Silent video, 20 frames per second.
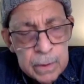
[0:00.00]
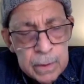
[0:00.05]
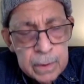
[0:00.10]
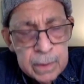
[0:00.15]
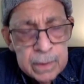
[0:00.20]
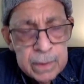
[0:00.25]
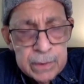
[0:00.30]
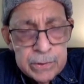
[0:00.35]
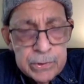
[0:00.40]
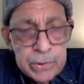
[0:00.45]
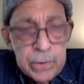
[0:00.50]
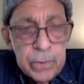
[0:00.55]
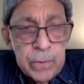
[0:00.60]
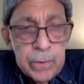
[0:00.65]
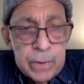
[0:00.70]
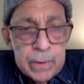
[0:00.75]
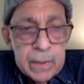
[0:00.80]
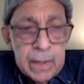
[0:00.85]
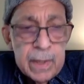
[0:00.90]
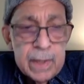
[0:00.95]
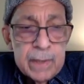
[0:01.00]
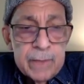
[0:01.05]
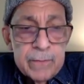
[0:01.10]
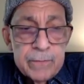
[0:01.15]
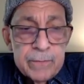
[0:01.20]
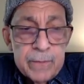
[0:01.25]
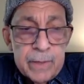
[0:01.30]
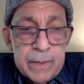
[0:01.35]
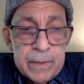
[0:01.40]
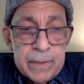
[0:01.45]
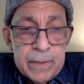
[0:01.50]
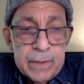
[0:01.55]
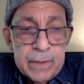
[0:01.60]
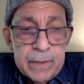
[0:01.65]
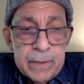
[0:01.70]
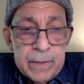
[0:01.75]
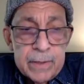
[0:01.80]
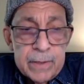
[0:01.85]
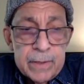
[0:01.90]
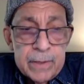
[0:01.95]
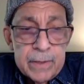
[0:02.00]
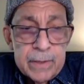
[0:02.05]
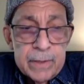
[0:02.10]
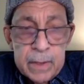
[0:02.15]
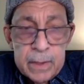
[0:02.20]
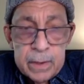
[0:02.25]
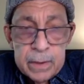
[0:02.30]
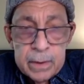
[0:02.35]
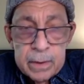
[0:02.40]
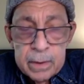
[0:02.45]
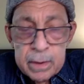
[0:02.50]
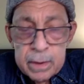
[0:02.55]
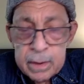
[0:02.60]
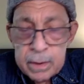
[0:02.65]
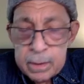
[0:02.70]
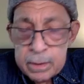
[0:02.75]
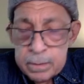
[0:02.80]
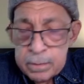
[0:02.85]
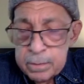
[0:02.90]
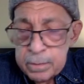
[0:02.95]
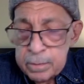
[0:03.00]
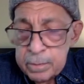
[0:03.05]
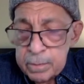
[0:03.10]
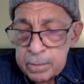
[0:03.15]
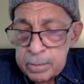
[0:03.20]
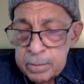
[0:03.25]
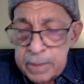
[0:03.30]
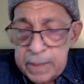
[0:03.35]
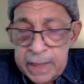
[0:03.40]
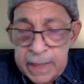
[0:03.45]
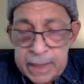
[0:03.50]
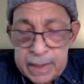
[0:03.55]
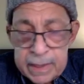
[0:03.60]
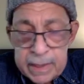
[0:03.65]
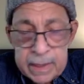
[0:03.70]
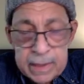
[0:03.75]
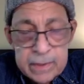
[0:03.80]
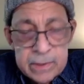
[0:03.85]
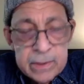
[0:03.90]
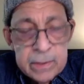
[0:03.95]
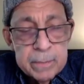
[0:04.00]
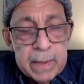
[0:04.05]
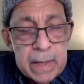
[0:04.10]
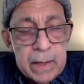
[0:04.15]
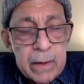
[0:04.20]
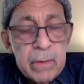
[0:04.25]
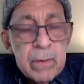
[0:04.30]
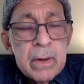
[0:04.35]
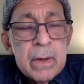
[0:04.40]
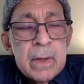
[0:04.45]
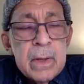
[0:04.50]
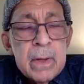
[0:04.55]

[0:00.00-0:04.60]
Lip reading: unless you go online and find some way to mitigate that somehow.